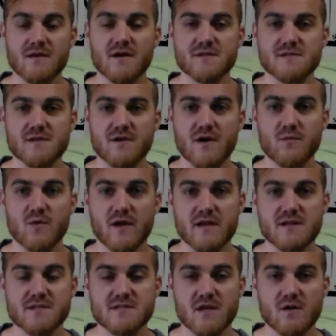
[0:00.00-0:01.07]
And also, I'm
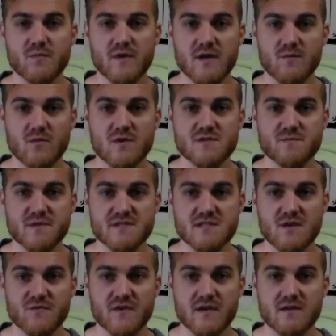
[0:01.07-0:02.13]
ready to start being more
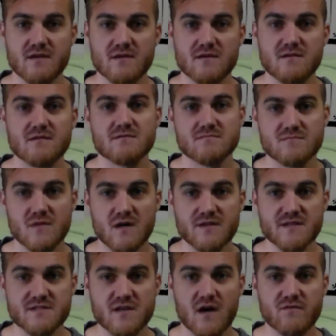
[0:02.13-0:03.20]
specific
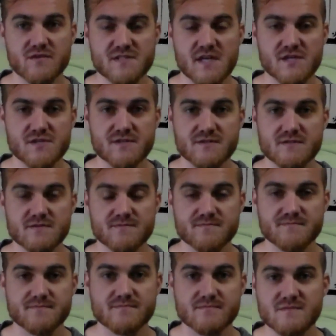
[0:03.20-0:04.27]
on these conversations.
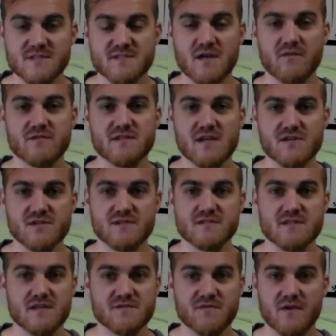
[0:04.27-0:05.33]
These
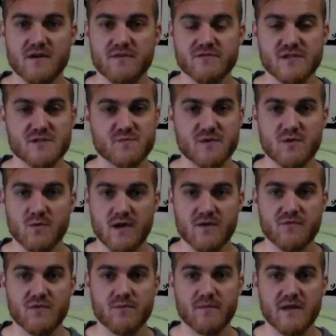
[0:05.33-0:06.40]
conversations thus far have just been a
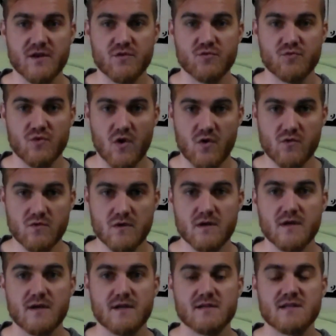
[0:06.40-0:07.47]
way for me to grow,
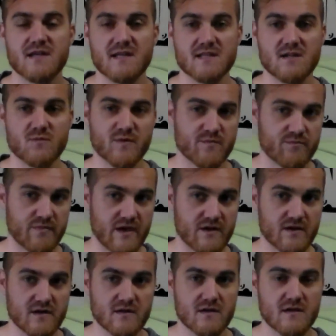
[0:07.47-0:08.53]
to get a little bit
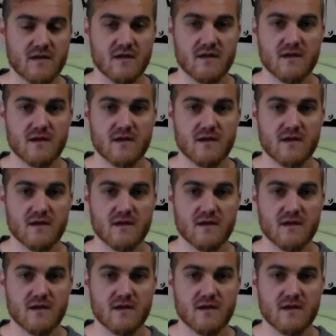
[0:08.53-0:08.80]
better.